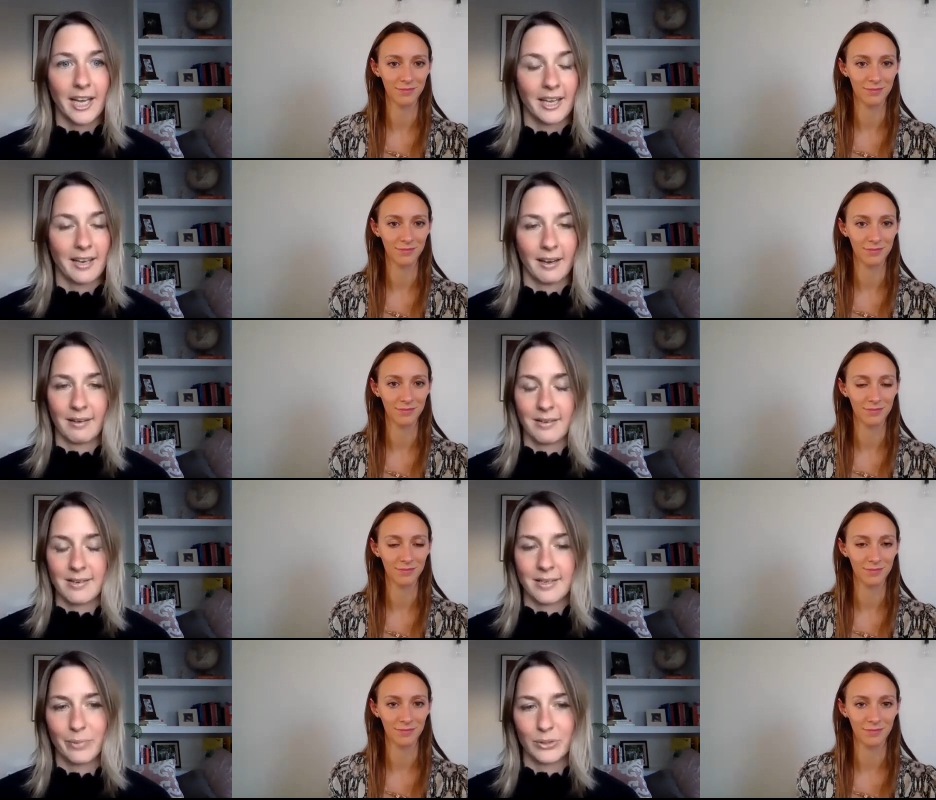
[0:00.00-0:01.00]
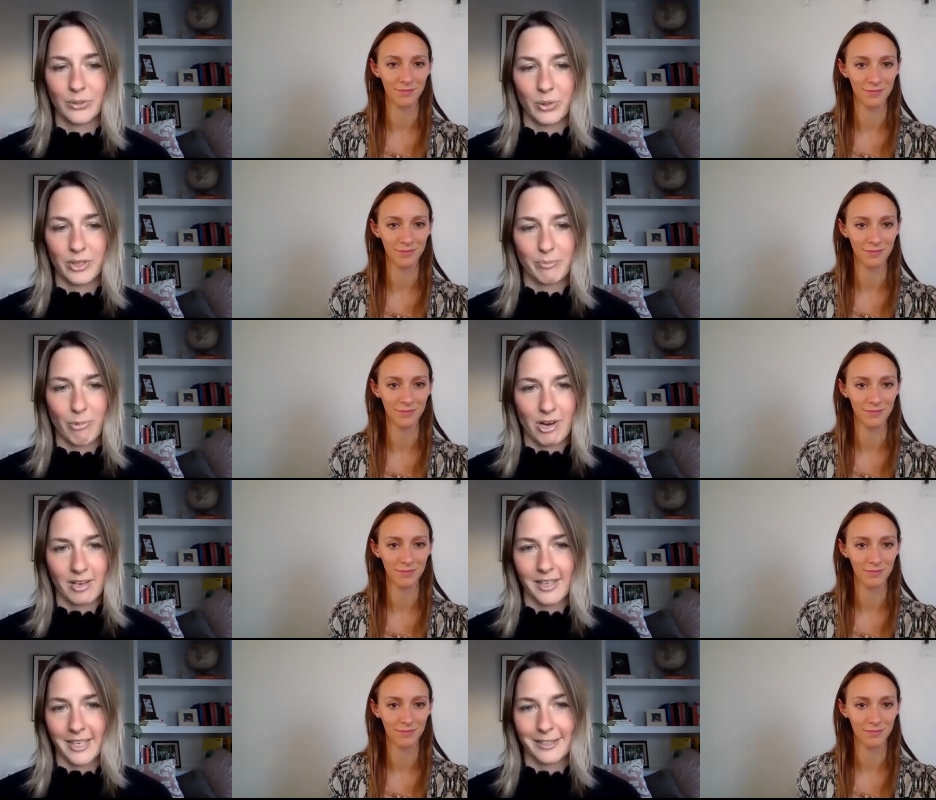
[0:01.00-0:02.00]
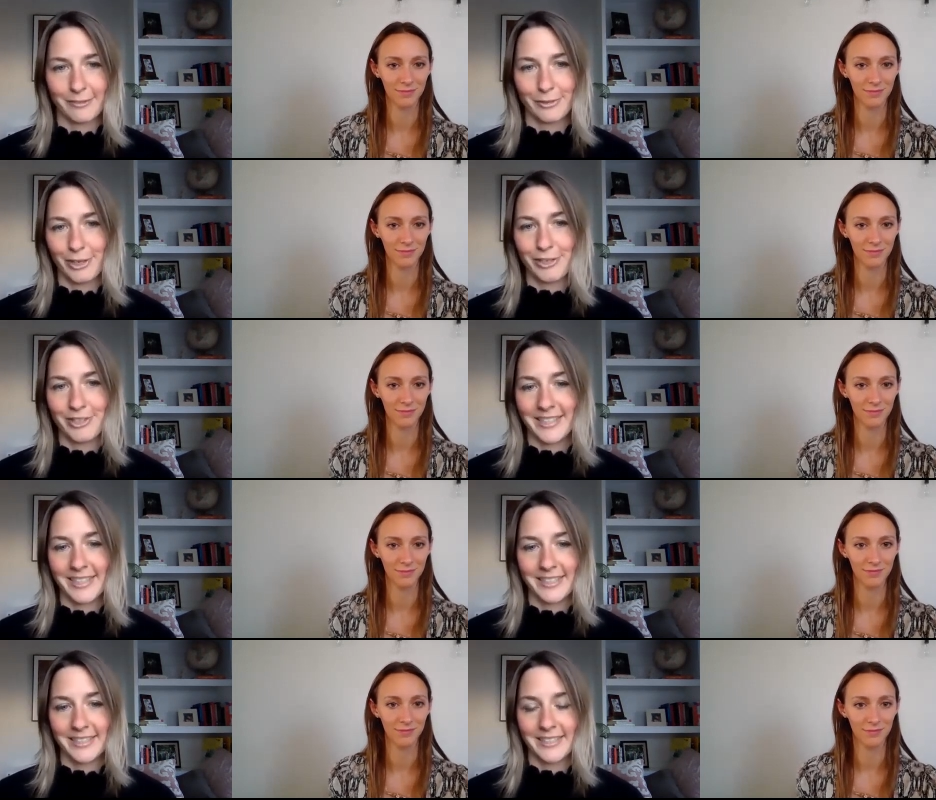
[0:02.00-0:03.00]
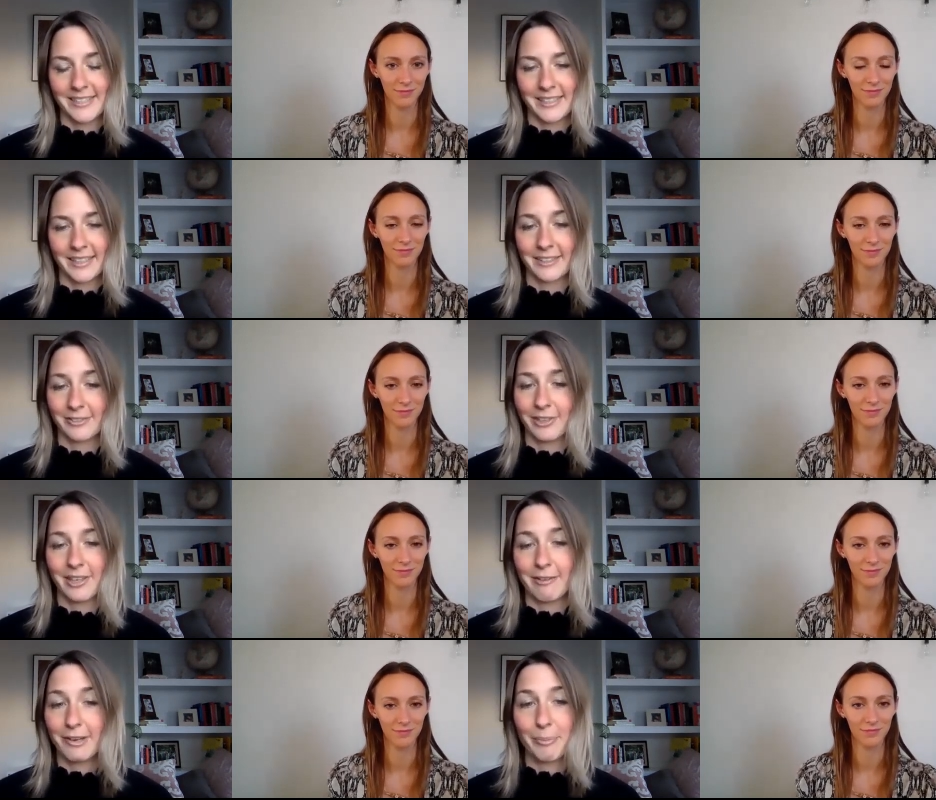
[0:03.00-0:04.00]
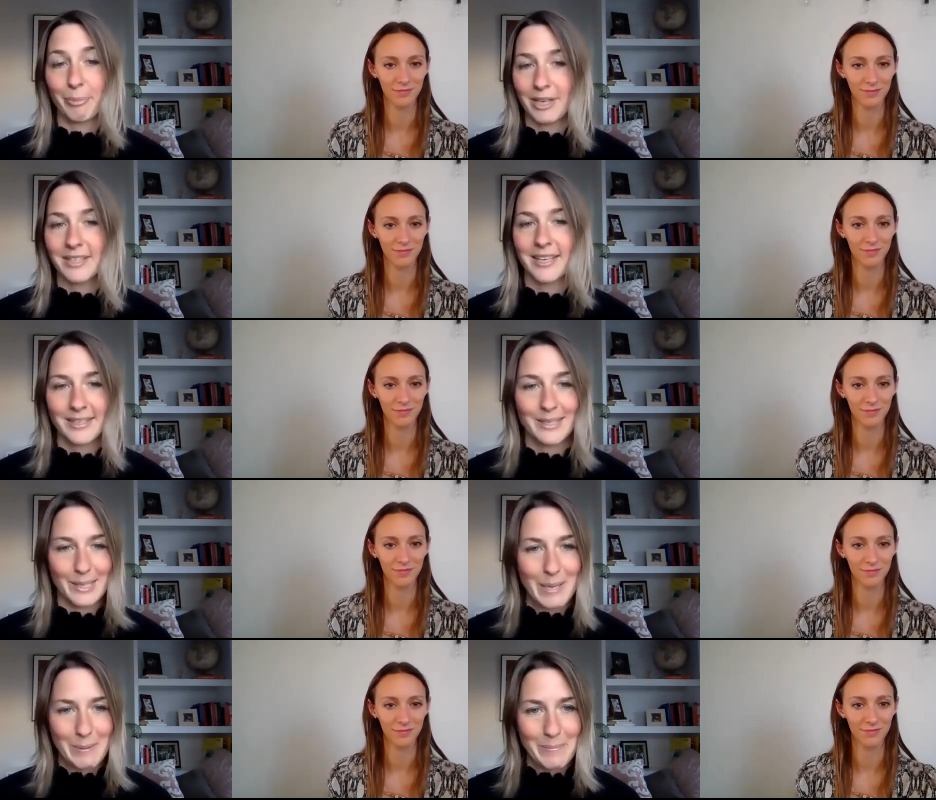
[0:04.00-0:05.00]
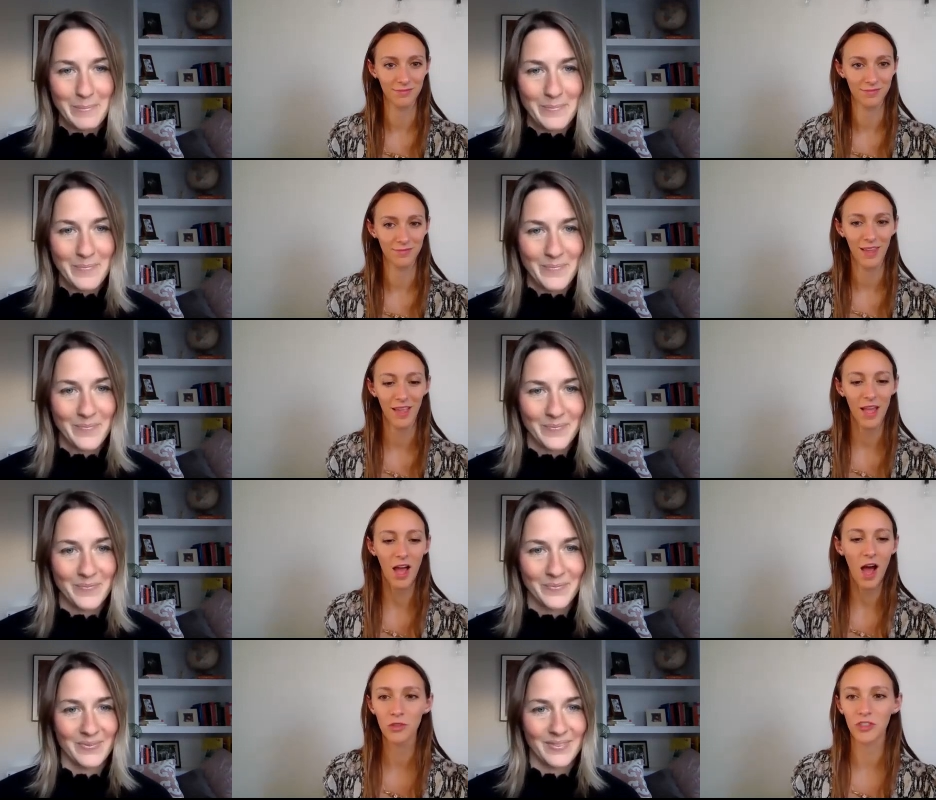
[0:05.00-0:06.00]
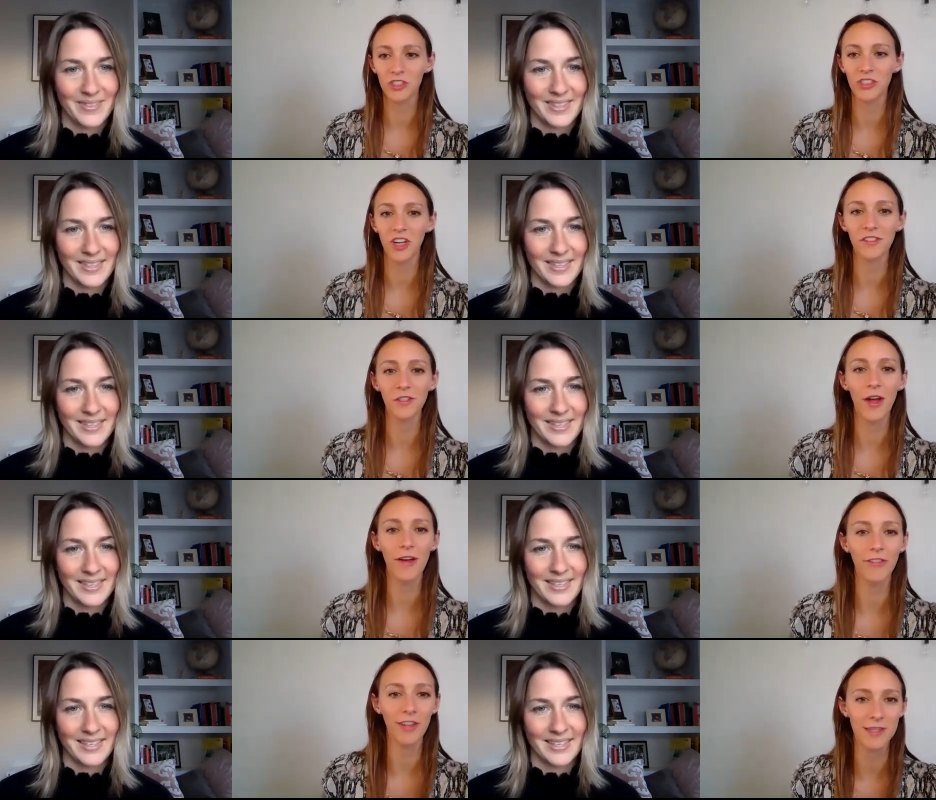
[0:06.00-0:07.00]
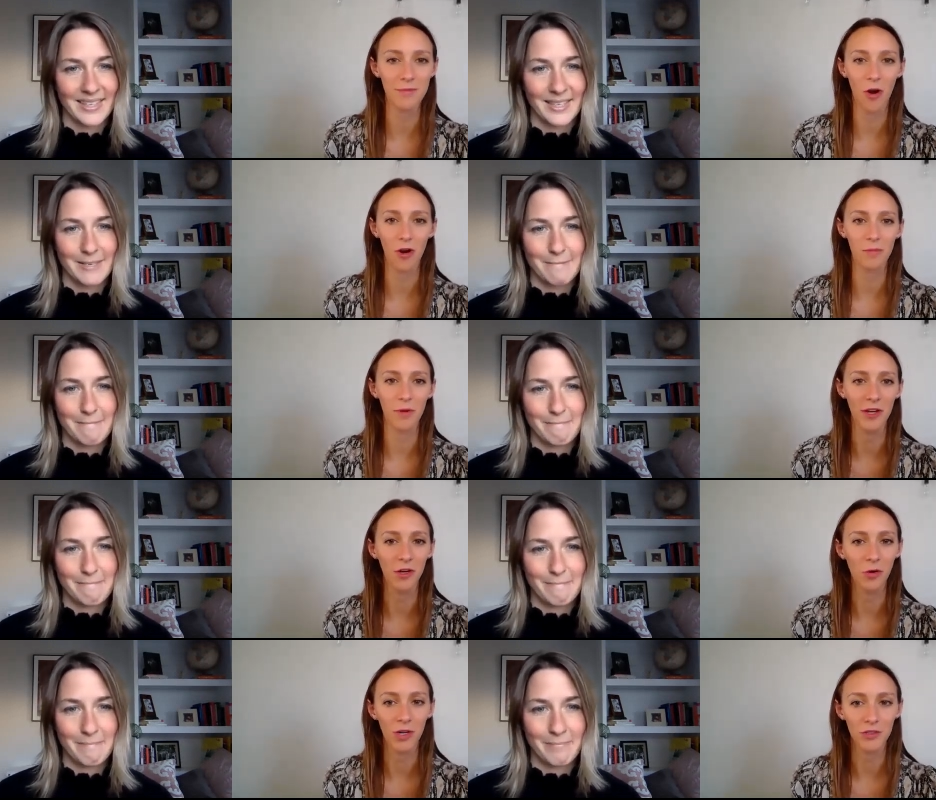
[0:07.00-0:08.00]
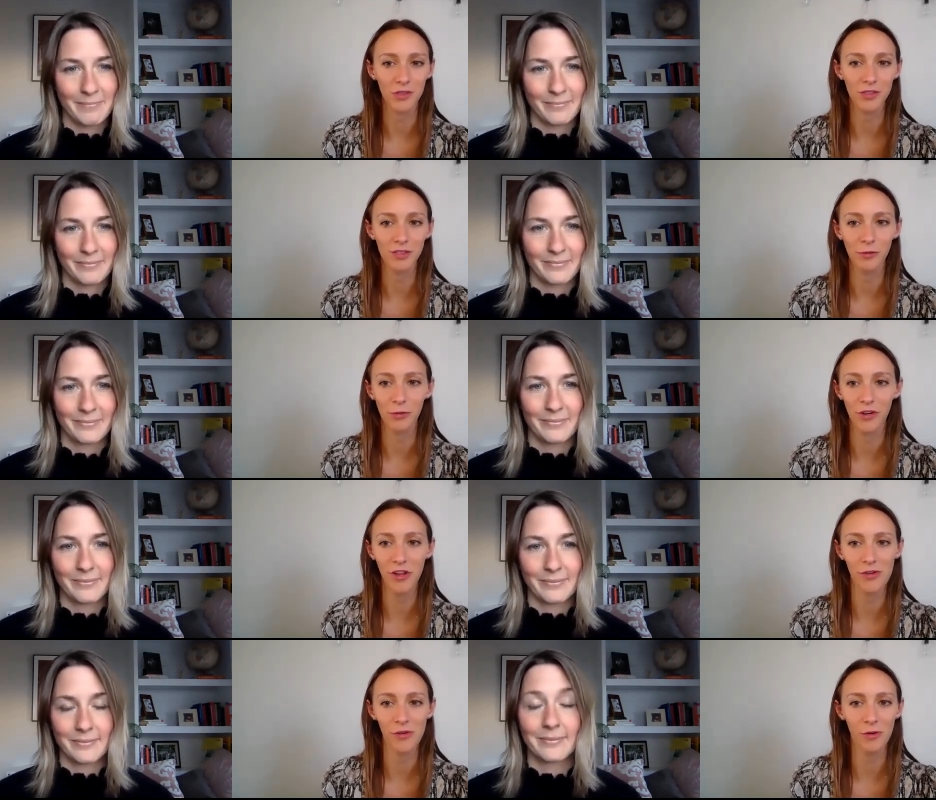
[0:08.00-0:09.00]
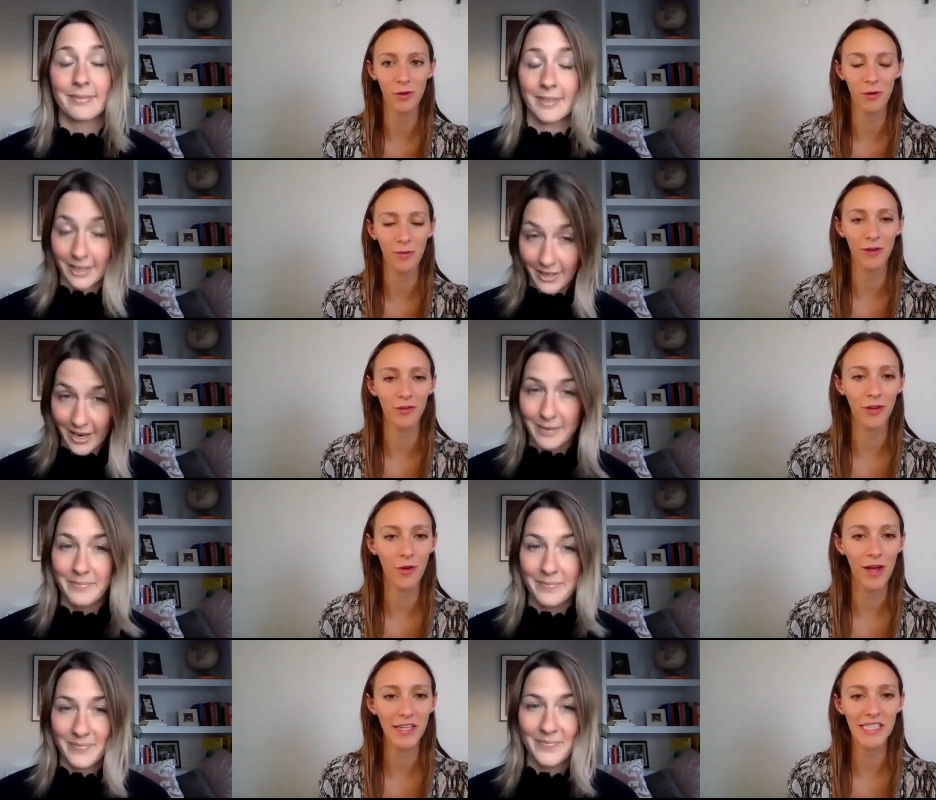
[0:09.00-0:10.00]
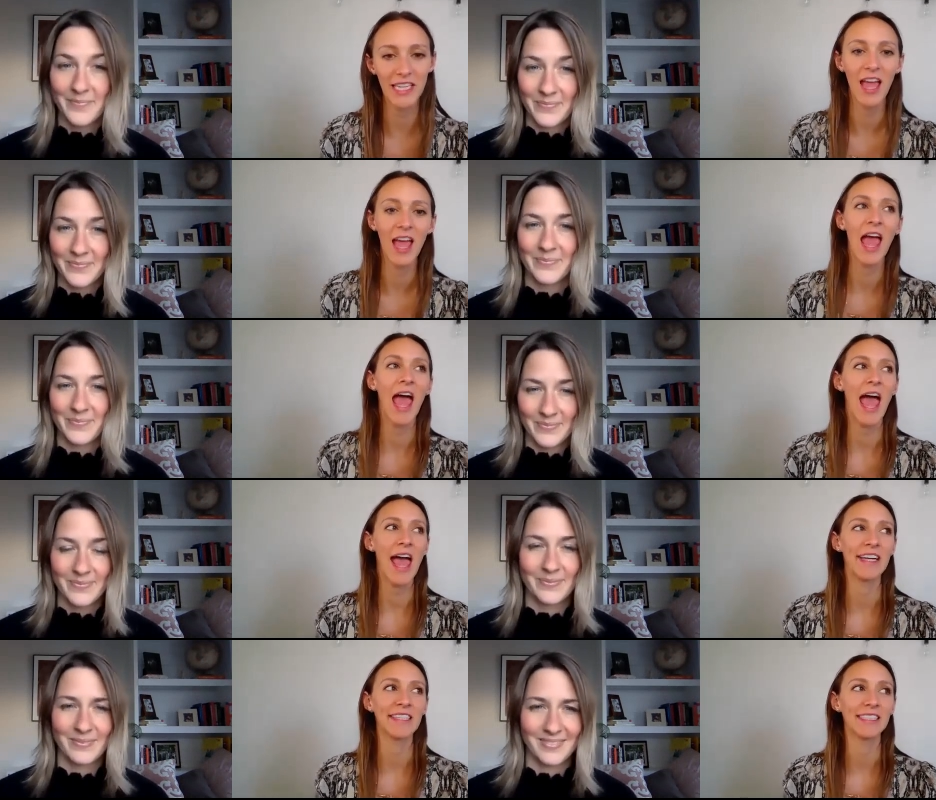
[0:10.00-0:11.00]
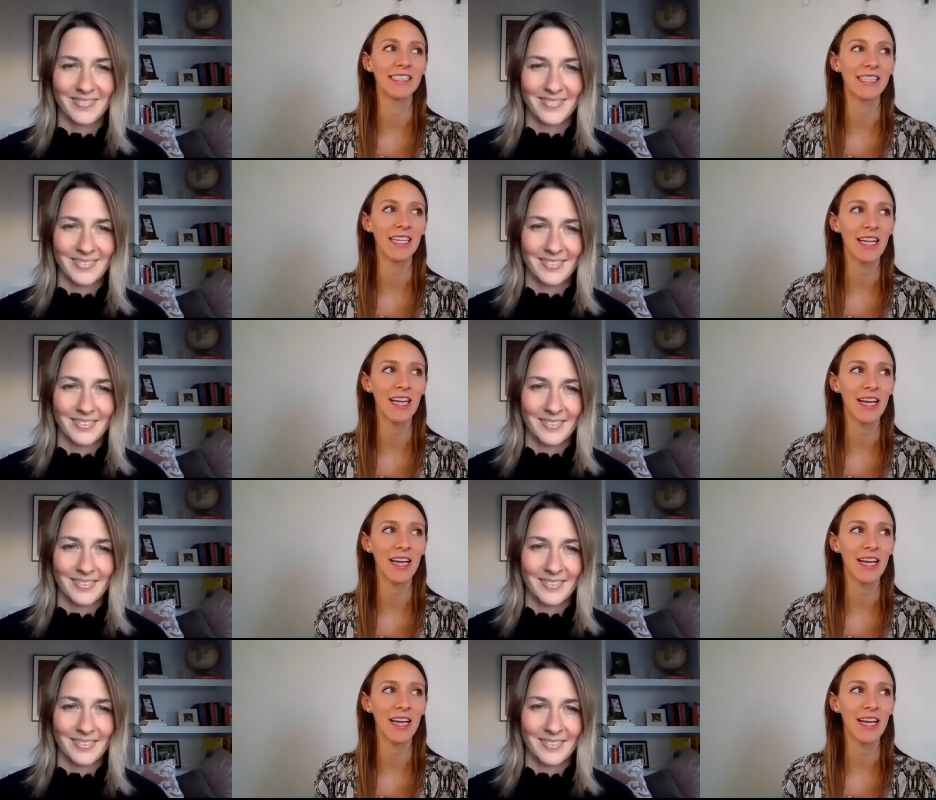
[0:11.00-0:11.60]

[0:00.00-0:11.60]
Speaker 1: it and build towards more collective structures here is is really a fun process
Speaker 2: well, Trisha, I also have like some hard money questions for you around co-housing. And